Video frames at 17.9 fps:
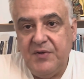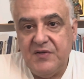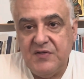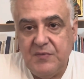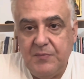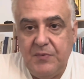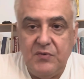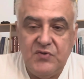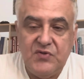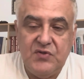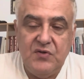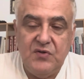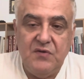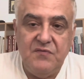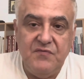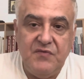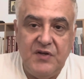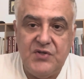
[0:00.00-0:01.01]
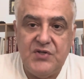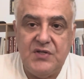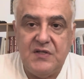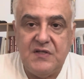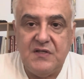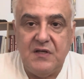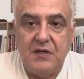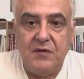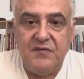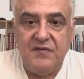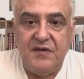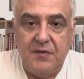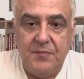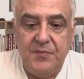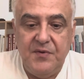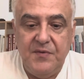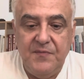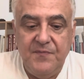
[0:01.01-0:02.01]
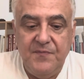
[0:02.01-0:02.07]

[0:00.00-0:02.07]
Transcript: as opposed to conventional psychotherapy?